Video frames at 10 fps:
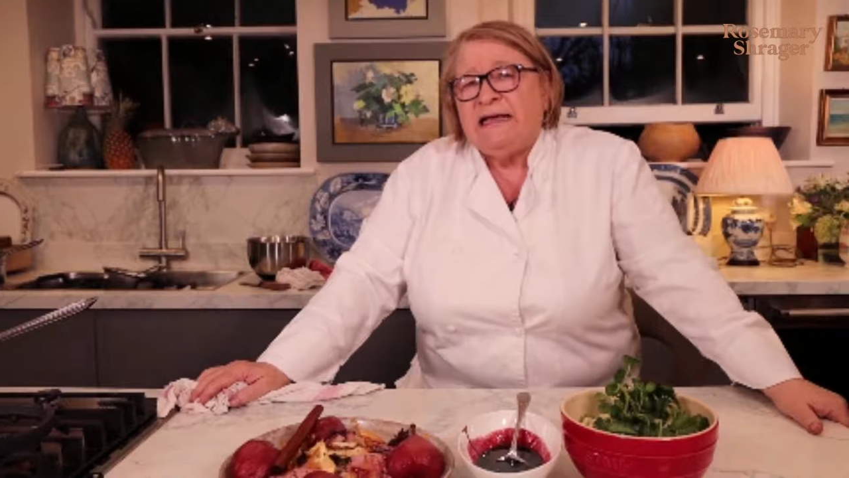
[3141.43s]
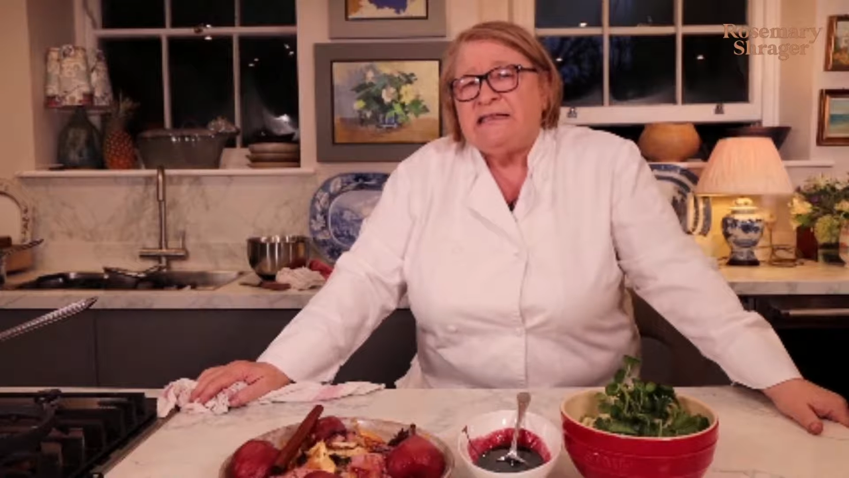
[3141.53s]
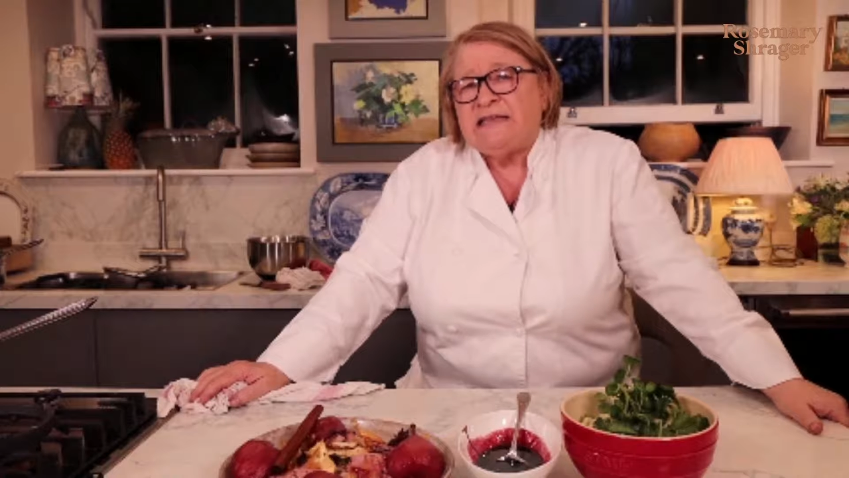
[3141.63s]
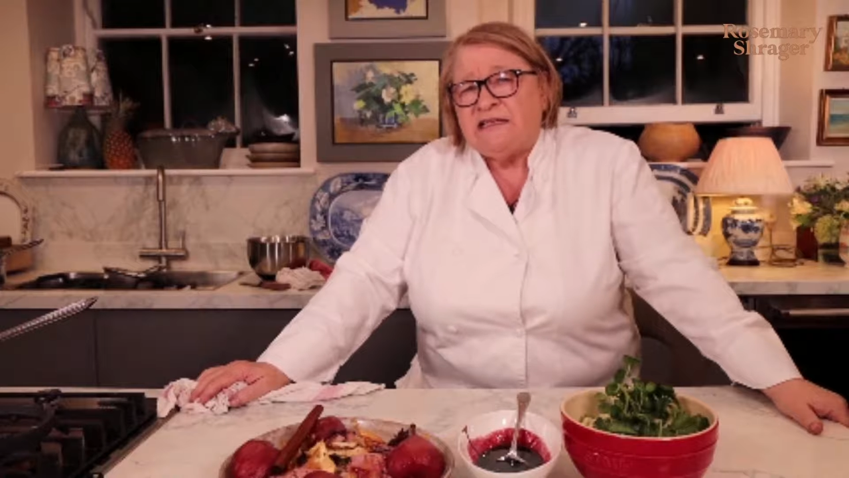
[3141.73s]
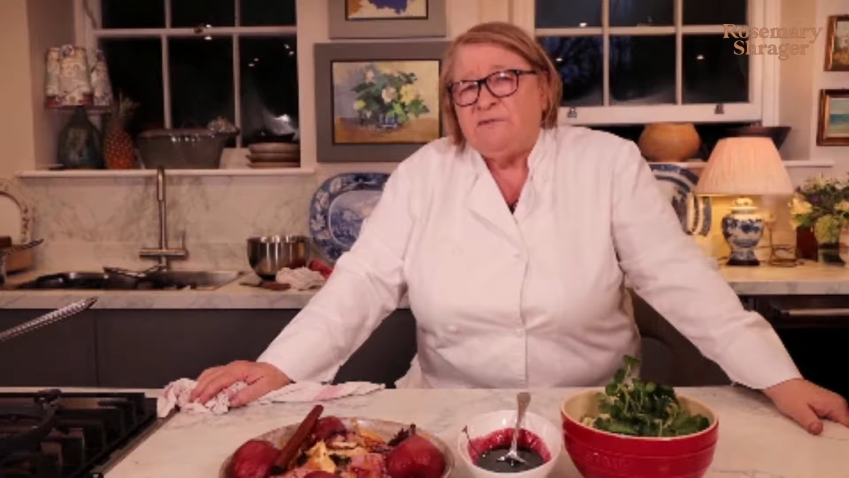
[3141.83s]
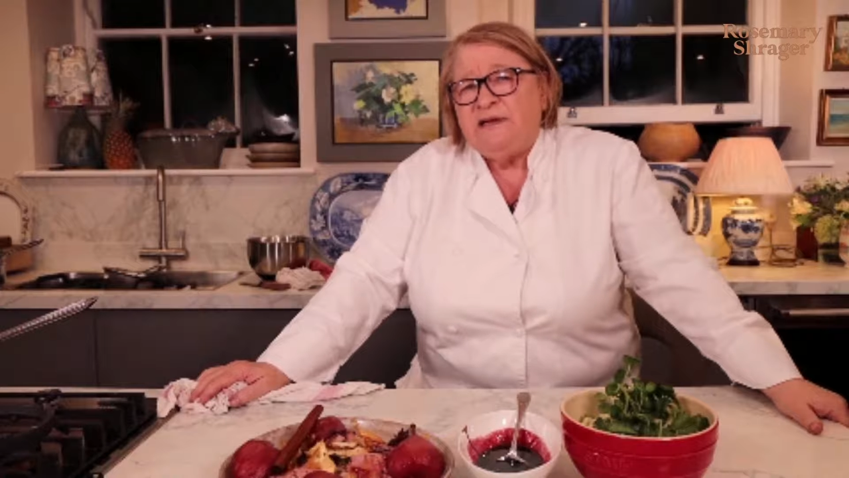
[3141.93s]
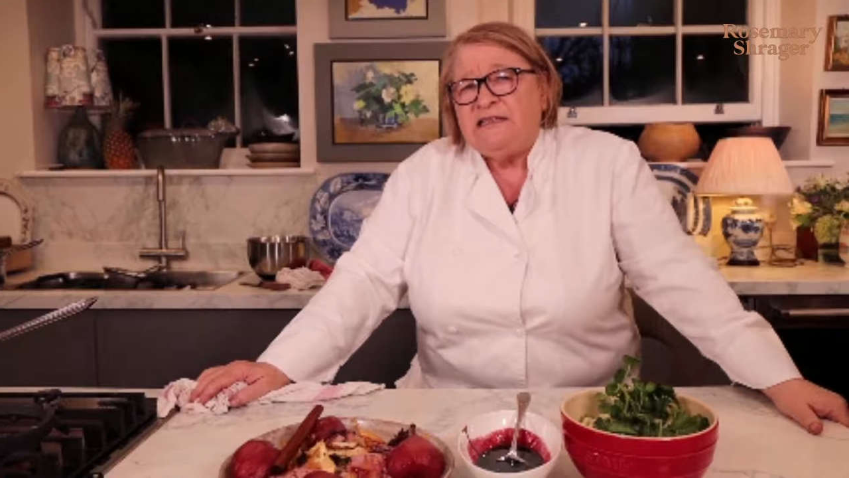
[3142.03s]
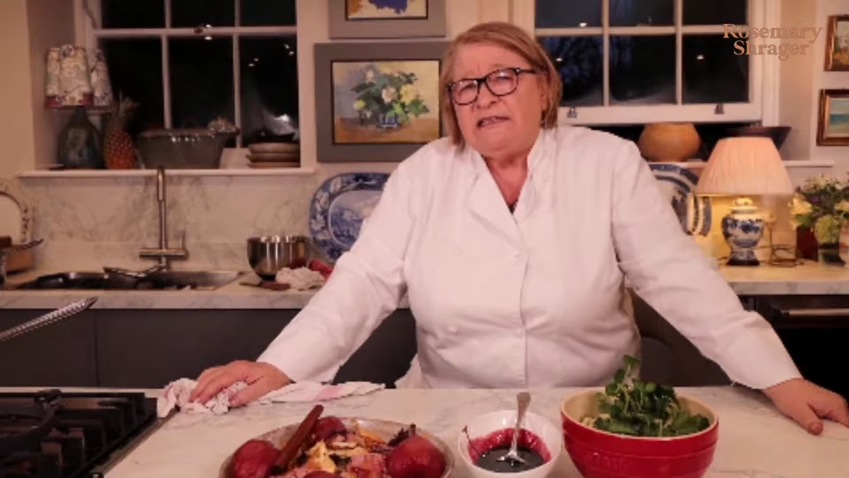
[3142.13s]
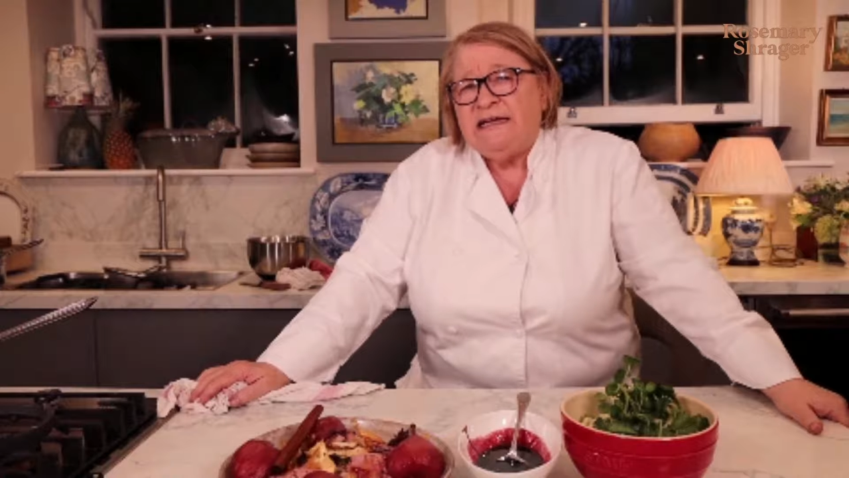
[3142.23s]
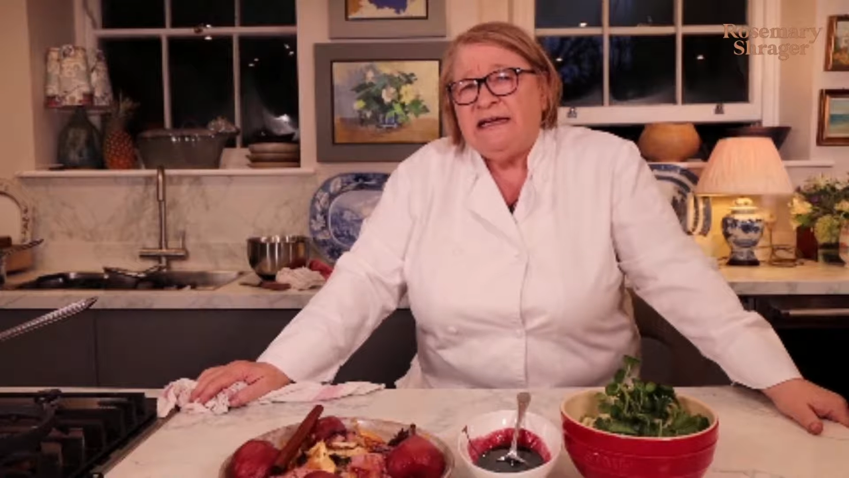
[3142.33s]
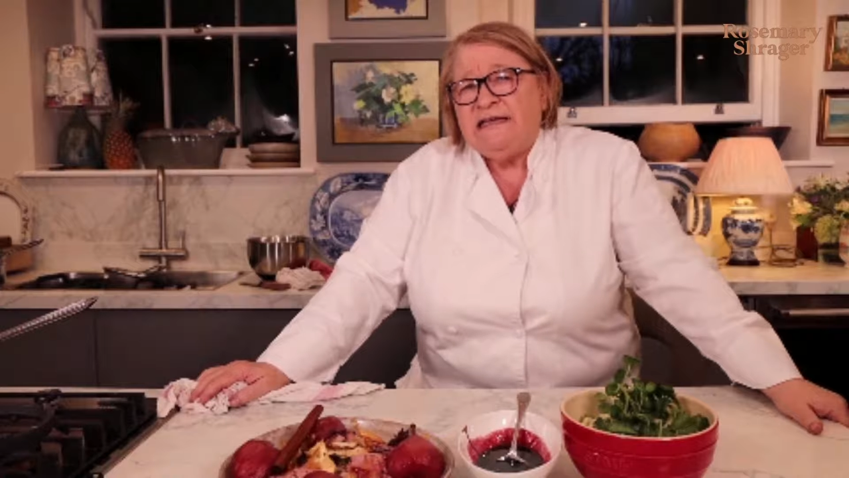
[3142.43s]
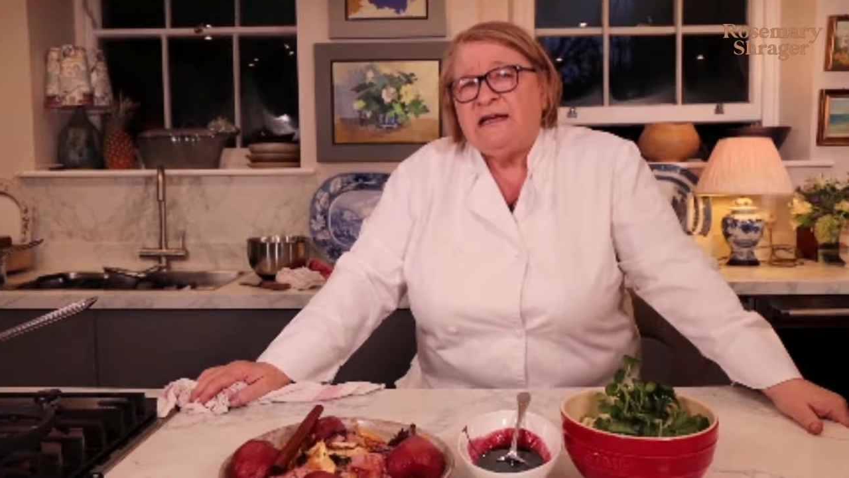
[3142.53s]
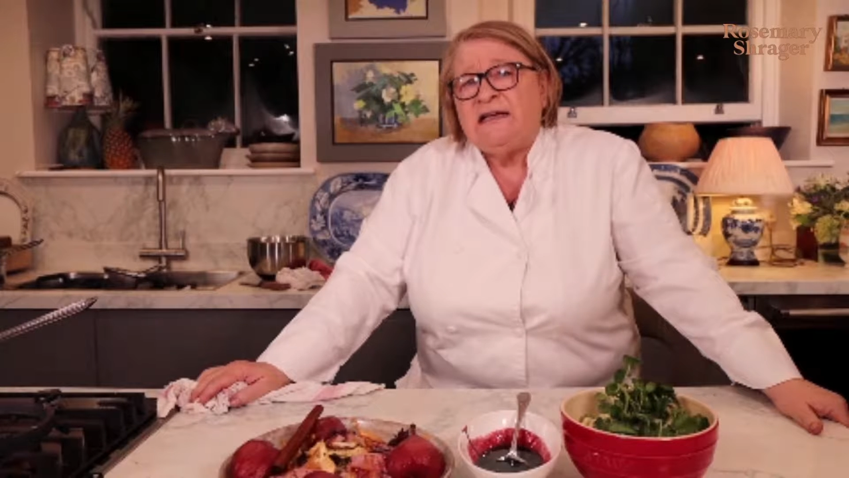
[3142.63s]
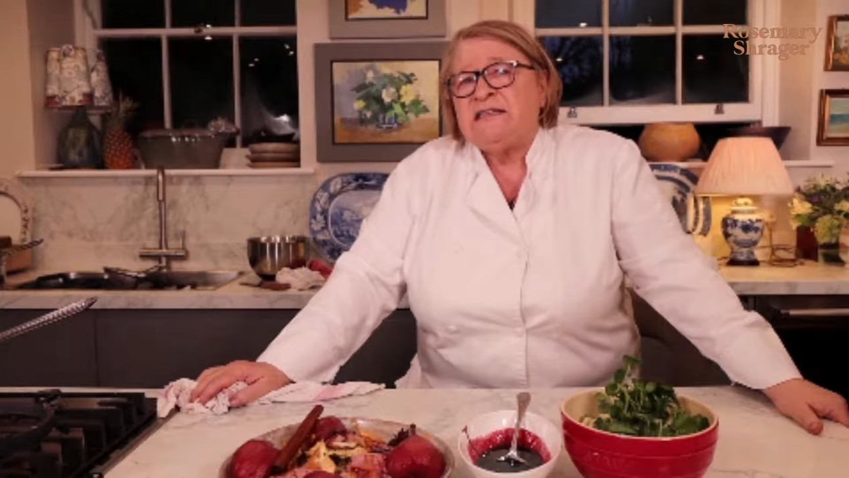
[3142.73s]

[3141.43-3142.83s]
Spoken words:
sesame seed,